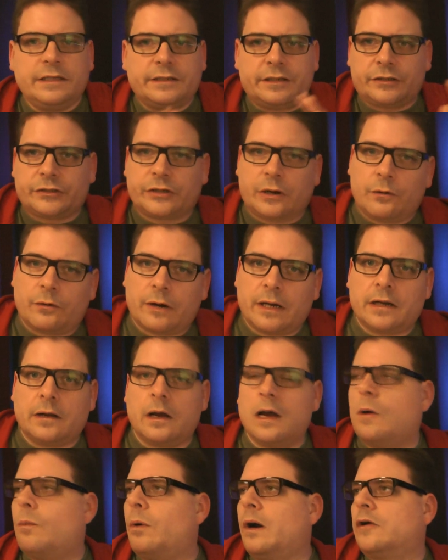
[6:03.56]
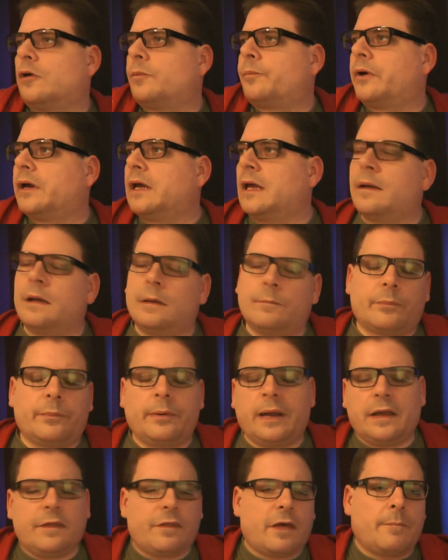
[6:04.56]
he's a showrunner, why not
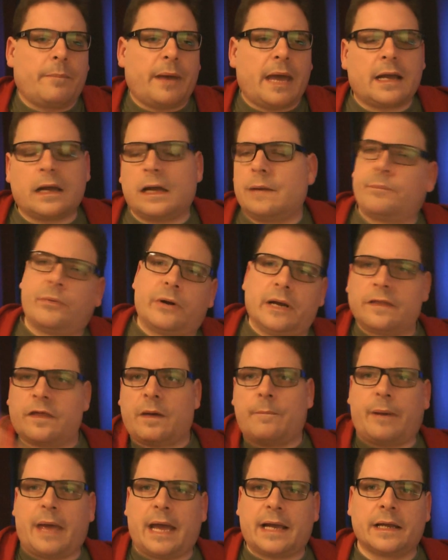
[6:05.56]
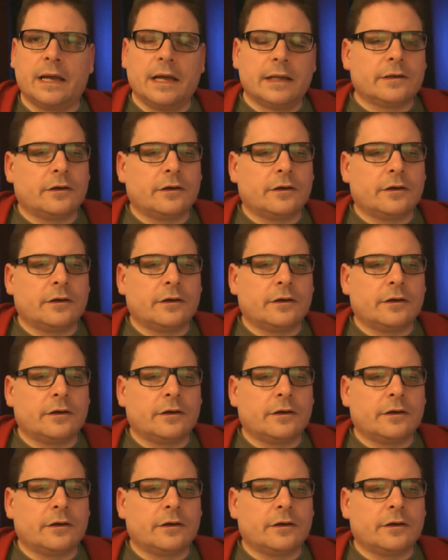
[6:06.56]
bring them back and bring them back?